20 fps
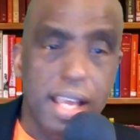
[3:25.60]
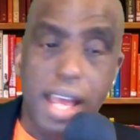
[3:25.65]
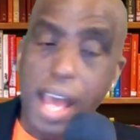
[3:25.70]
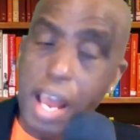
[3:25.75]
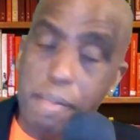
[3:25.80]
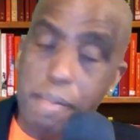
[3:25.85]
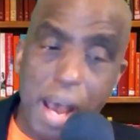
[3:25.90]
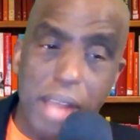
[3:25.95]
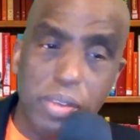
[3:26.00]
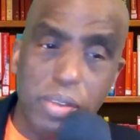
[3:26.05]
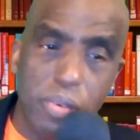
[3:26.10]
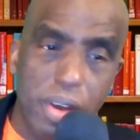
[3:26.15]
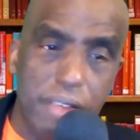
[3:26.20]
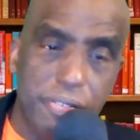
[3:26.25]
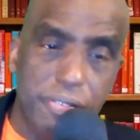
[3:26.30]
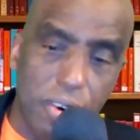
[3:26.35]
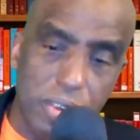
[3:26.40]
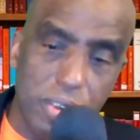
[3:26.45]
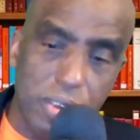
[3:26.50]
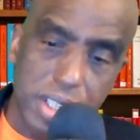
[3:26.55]
And by the way,
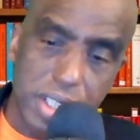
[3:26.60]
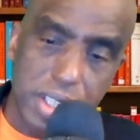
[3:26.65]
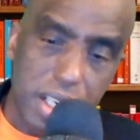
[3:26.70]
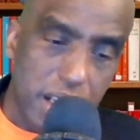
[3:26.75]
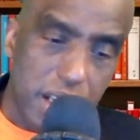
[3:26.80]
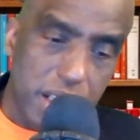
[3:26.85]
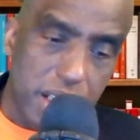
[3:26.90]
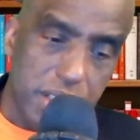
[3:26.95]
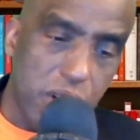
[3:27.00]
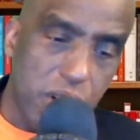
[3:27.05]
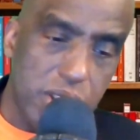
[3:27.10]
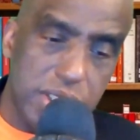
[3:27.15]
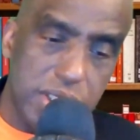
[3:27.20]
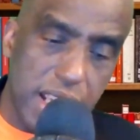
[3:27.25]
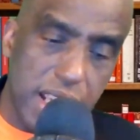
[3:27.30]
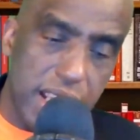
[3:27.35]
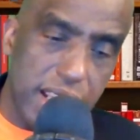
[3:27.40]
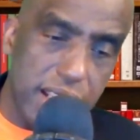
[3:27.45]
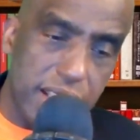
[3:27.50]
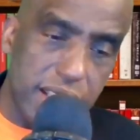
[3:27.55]
folks, there's
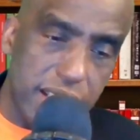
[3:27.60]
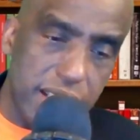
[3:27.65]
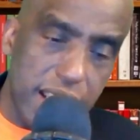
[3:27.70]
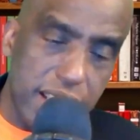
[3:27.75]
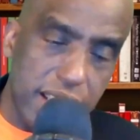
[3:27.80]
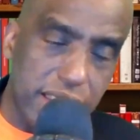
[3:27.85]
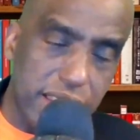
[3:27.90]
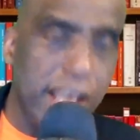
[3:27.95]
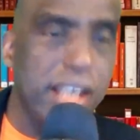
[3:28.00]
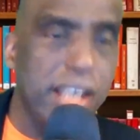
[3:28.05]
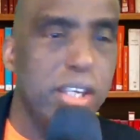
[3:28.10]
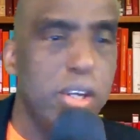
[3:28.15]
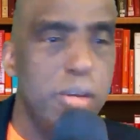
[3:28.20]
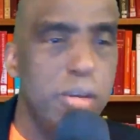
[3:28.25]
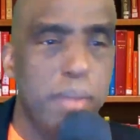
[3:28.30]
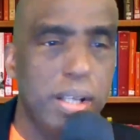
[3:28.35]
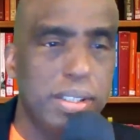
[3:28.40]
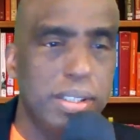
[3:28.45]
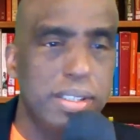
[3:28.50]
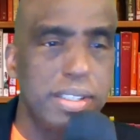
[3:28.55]
a thank
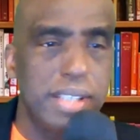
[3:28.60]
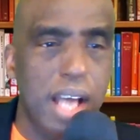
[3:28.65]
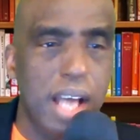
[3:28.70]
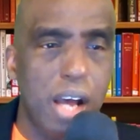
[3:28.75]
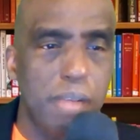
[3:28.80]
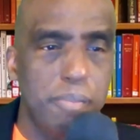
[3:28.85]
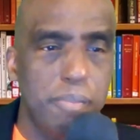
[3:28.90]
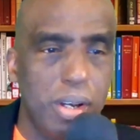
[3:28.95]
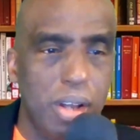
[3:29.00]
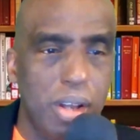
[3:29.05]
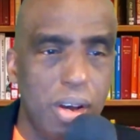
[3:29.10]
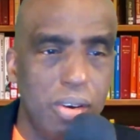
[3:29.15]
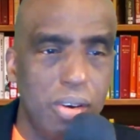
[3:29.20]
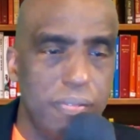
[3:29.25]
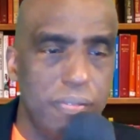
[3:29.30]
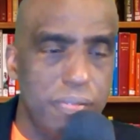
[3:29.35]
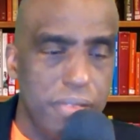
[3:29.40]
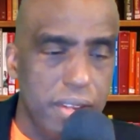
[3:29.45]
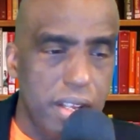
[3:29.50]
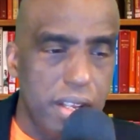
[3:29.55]
you button down
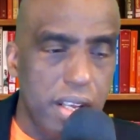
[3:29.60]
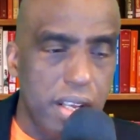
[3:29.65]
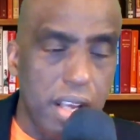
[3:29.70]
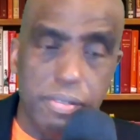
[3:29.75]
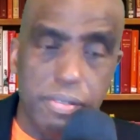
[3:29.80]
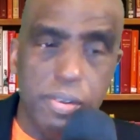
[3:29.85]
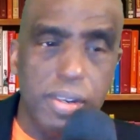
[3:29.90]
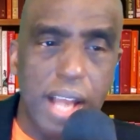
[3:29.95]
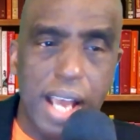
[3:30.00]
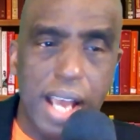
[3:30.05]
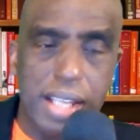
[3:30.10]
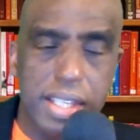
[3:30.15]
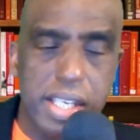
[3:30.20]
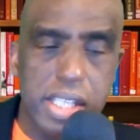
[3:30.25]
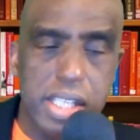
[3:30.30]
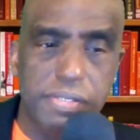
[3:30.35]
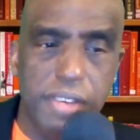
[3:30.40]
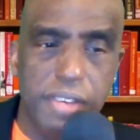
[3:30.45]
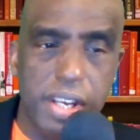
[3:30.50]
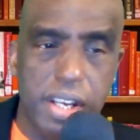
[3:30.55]
below. If you like
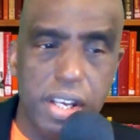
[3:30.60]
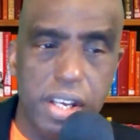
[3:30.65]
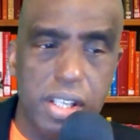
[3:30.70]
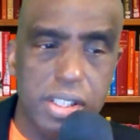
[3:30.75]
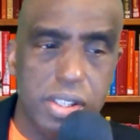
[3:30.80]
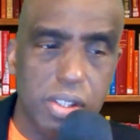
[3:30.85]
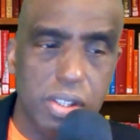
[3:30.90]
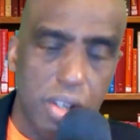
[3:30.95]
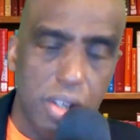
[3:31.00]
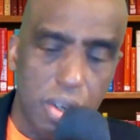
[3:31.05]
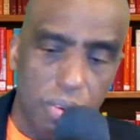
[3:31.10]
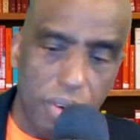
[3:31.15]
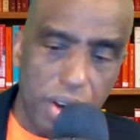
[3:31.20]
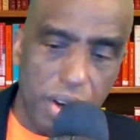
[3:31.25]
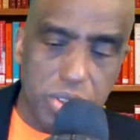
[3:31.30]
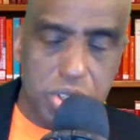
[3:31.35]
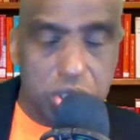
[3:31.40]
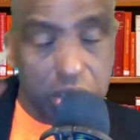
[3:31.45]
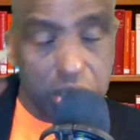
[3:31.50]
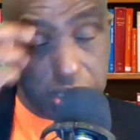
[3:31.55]
these videos, why
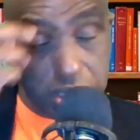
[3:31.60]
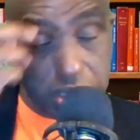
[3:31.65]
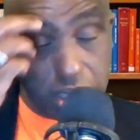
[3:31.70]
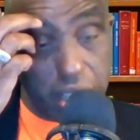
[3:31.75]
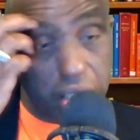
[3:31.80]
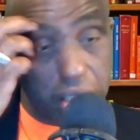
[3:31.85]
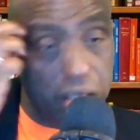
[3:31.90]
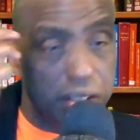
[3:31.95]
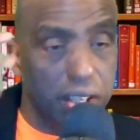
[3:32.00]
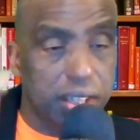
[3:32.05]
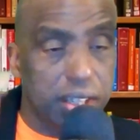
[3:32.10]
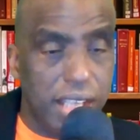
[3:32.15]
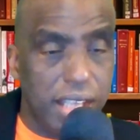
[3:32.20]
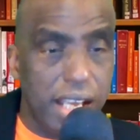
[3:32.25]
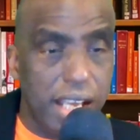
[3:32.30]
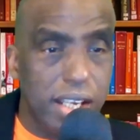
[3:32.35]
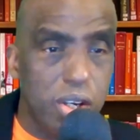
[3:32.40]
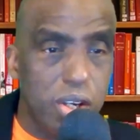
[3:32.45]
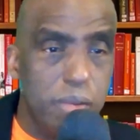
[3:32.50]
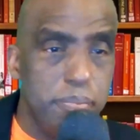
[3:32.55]
don't you just click on the
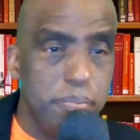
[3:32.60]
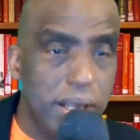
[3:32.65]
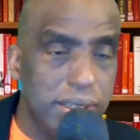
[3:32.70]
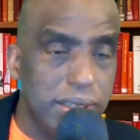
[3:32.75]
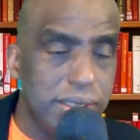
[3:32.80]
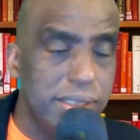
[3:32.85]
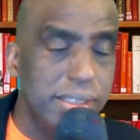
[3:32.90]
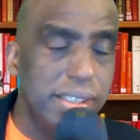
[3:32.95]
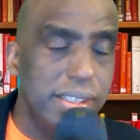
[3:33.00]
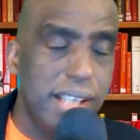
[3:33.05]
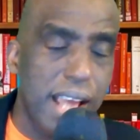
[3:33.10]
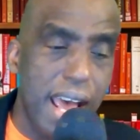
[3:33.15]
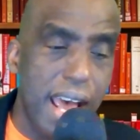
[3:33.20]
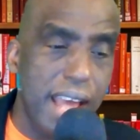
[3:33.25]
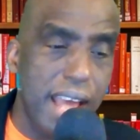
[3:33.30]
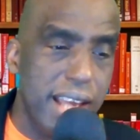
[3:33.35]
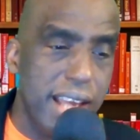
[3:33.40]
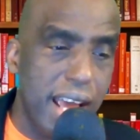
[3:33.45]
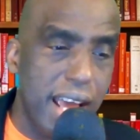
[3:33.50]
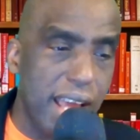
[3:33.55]
thank you button
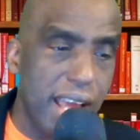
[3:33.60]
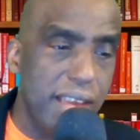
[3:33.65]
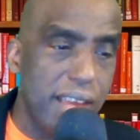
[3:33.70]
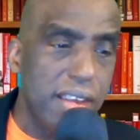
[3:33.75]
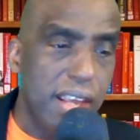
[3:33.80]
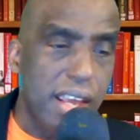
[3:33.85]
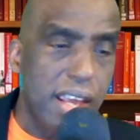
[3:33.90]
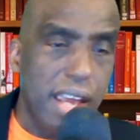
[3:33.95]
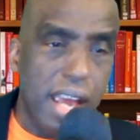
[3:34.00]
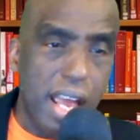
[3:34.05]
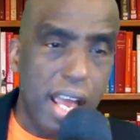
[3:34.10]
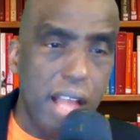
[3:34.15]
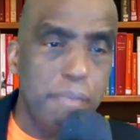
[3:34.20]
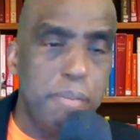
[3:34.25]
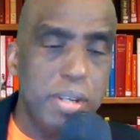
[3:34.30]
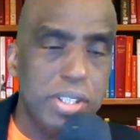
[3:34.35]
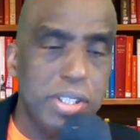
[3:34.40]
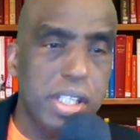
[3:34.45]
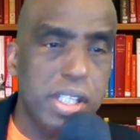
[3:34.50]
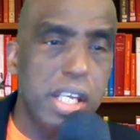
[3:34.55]
and
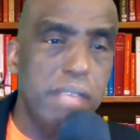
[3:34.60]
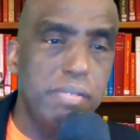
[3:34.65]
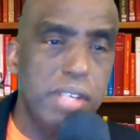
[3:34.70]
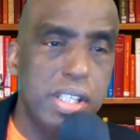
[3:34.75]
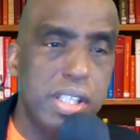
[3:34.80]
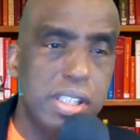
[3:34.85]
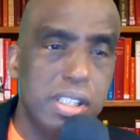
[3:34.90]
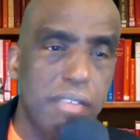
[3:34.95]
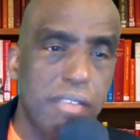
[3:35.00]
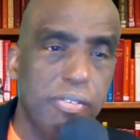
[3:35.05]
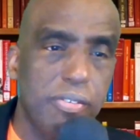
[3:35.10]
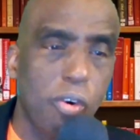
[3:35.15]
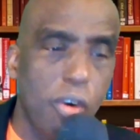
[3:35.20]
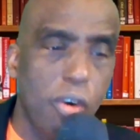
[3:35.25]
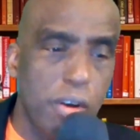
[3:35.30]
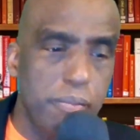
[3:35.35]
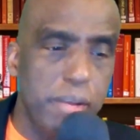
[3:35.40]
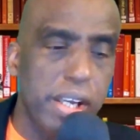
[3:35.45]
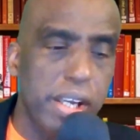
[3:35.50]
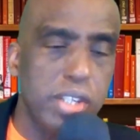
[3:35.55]
help us keep this stuff
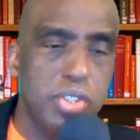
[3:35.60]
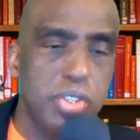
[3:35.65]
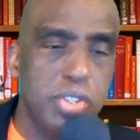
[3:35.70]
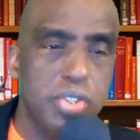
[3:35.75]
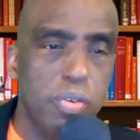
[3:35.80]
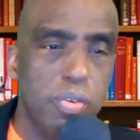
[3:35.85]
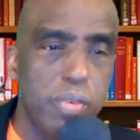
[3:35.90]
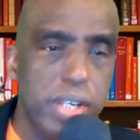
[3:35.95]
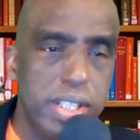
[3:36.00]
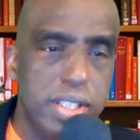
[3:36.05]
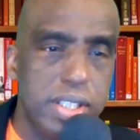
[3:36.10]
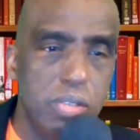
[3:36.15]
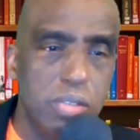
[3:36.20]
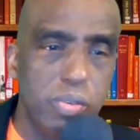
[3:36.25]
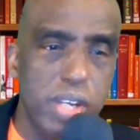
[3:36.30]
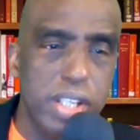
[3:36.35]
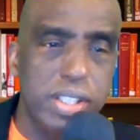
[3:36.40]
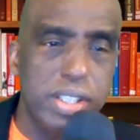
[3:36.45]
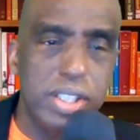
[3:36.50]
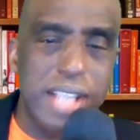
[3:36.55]
going, making sure
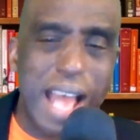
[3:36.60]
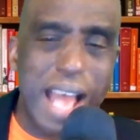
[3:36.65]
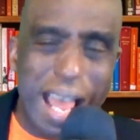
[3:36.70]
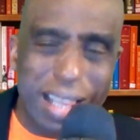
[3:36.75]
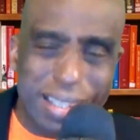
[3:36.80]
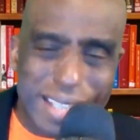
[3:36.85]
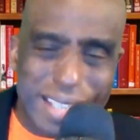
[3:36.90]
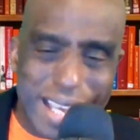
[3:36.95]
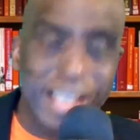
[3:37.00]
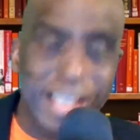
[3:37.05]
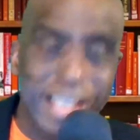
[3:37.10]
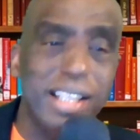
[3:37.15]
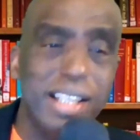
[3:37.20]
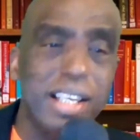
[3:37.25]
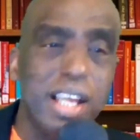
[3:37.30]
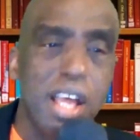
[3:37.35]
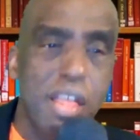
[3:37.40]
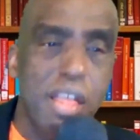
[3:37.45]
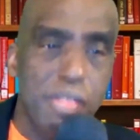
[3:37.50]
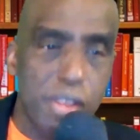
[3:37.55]
we
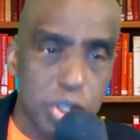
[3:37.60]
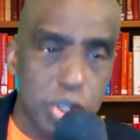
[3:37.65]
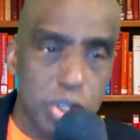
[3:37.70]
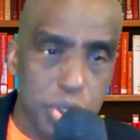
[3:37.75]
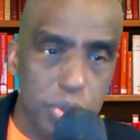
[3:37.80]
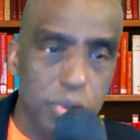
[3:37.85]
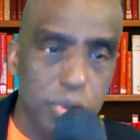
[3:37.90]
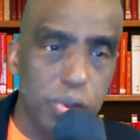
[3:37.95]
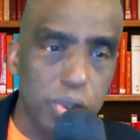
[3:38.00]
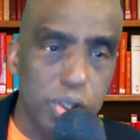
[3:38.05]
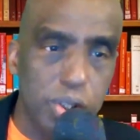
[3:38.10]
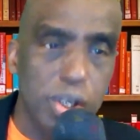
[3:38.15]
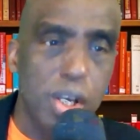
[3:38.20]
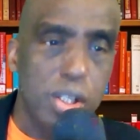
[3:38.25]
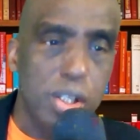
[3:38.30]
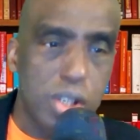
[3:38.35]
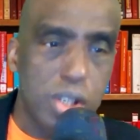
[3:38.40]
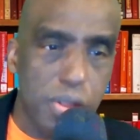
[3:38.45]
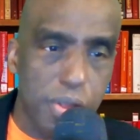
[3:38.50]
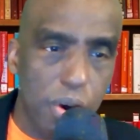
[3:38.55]
tell the truth
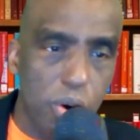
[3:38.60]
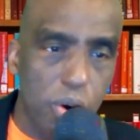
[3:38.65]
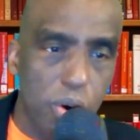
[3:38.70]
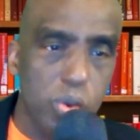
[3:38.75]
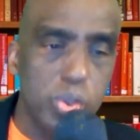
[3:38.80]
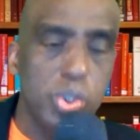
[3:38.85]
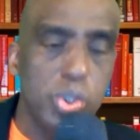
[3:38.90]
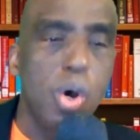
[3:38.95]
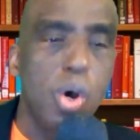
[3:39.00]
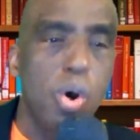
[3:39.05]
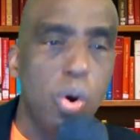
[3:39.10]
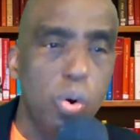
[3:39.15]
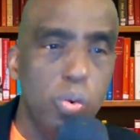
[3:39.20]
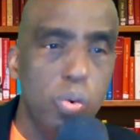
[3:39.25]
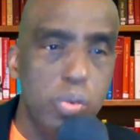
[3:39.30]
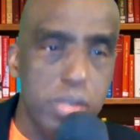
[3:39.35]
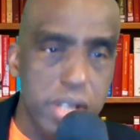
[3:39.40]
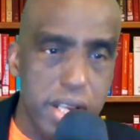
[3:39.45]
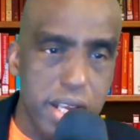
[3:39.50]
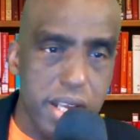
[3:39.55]
to those
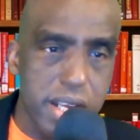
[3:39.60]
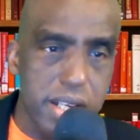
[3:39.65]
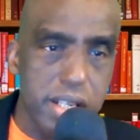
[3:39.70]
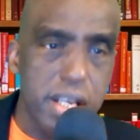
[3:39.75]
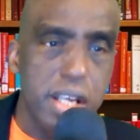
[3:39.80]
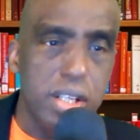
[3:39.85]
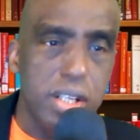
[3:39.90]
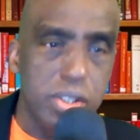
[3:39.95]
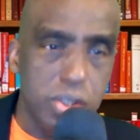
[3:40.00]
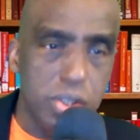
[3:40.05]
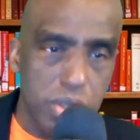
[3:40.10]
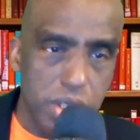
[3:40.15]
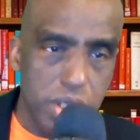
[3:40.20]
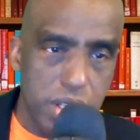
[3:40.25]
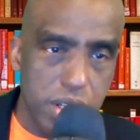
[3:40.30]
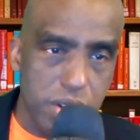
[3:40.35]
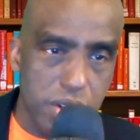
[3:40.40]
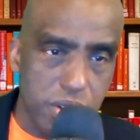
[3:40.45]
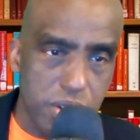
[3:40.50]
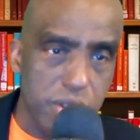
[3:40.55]
who need to
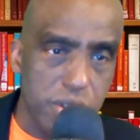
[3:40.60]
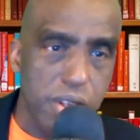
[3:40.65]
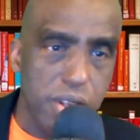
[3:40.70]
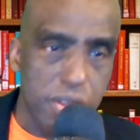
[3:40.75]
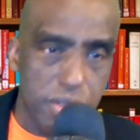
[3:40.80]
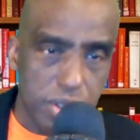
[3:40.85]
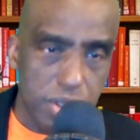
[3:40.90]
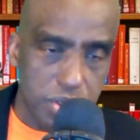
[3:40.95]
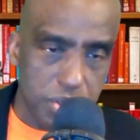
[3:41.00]
hear the